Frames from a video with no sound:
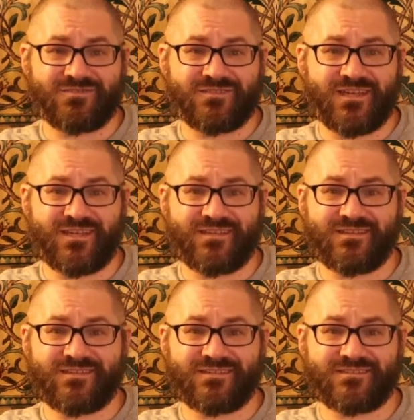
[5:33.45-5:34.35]
are taking
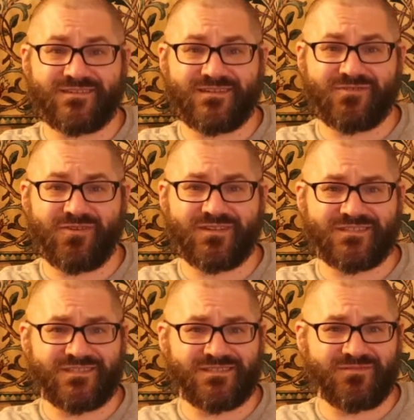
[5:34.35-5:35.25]
this uh,
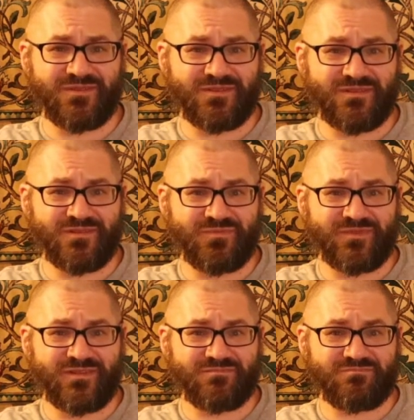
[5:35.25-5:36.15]
criticism a little
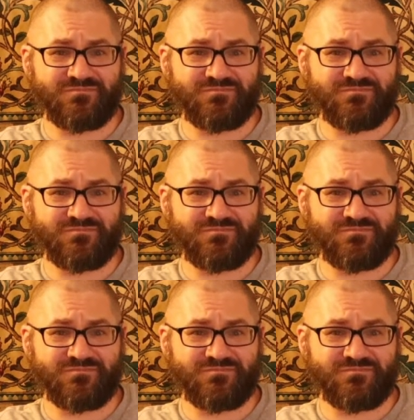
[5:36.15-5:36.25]
bit